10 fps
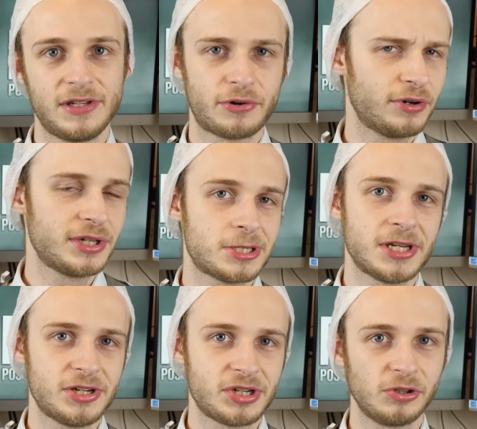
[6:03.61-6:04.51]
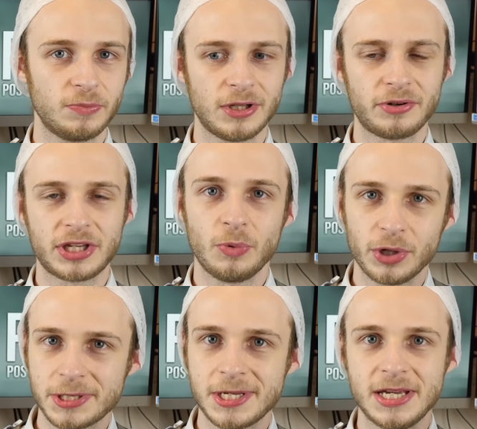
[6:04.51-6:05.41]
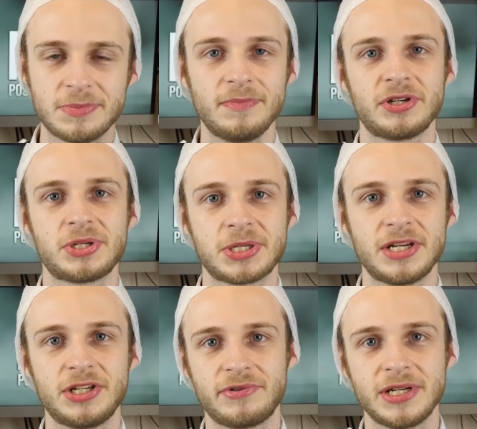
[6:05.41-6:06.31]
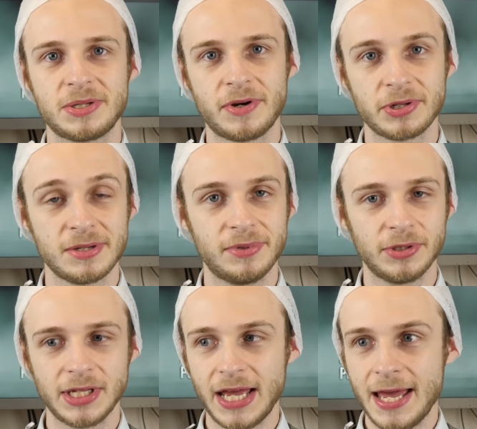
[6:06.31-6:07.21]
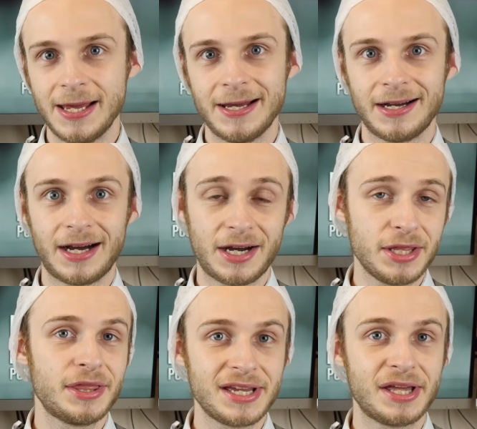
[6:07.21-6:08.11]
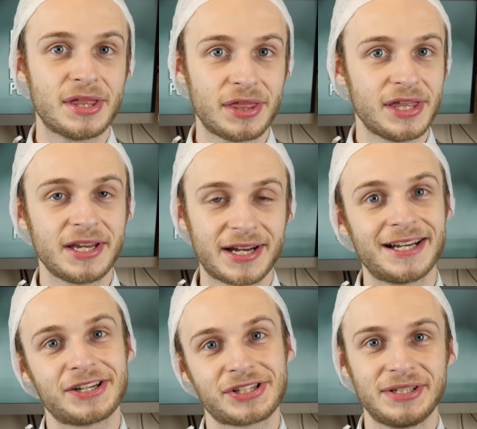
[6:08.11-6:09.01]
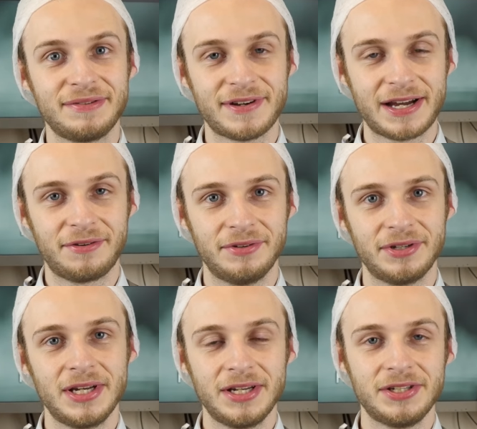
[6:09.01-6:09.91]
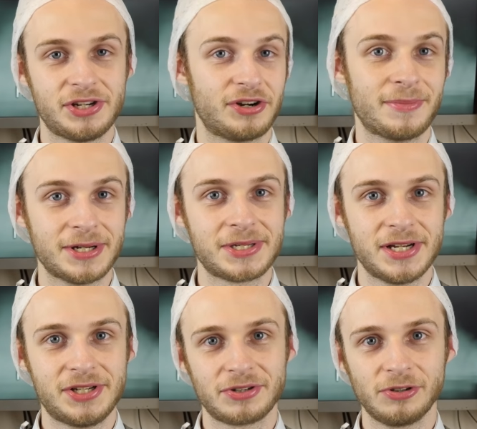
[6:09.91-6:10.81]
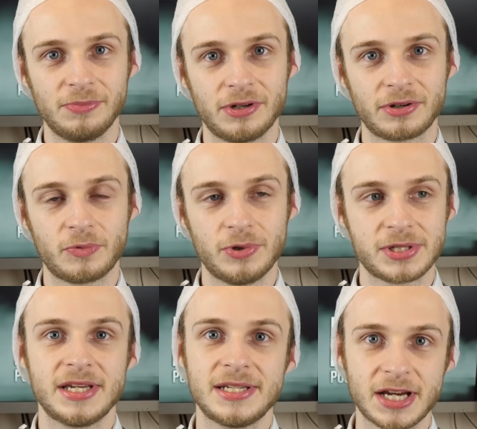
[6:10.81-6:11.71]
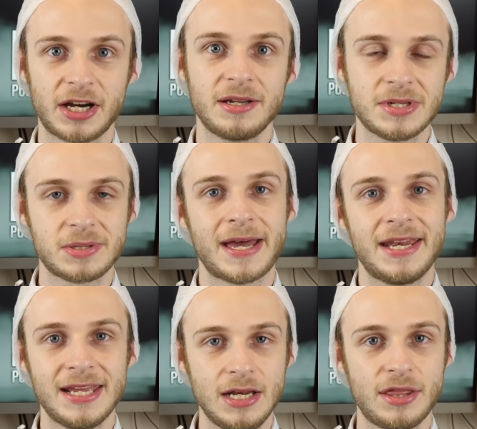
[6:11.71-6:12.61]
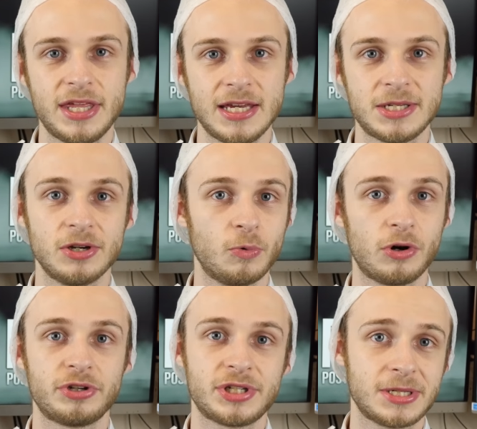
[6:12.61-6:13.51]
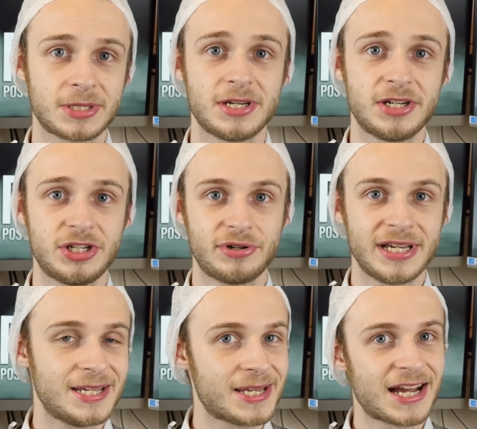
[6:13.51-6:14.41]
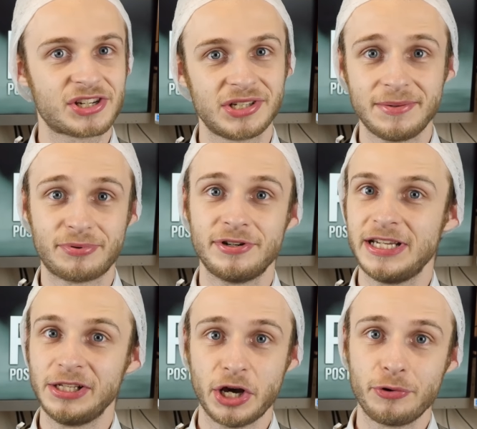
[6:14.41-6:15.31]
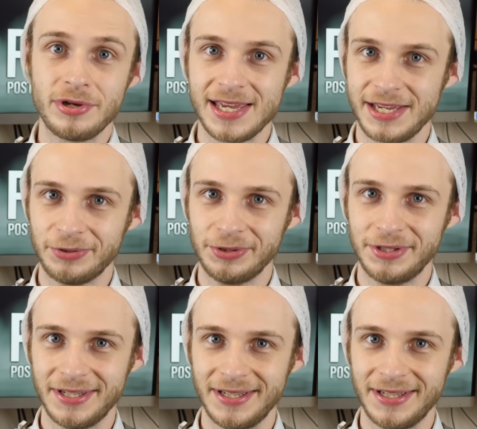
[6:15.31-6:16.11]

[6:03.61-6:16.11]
You're surgical block, you want to see as much surgery as possible. I think the thing I actually found during my surgical block was that time spent in theatre watching surgery is actually pretty low yield.